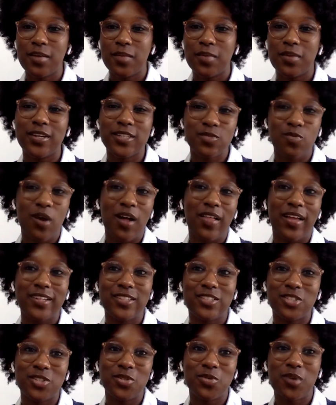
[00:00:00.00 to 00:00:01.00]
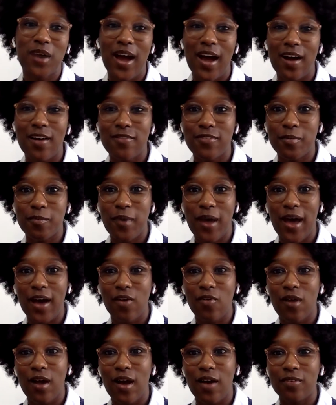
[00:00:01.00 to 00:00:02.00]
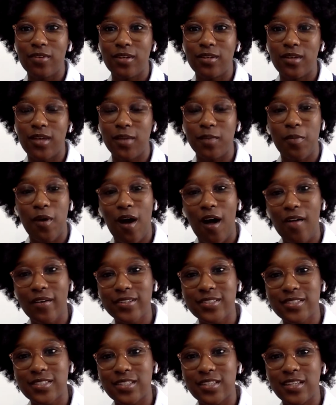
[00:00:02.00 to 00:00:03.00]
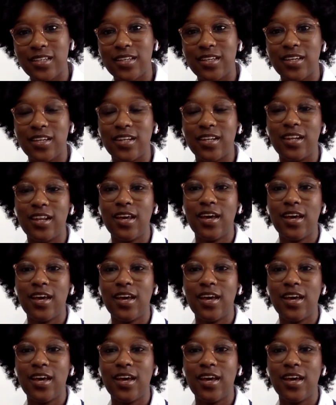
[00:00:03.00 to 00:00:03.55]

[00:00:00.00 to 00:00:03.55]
Because while I do have a background in policy and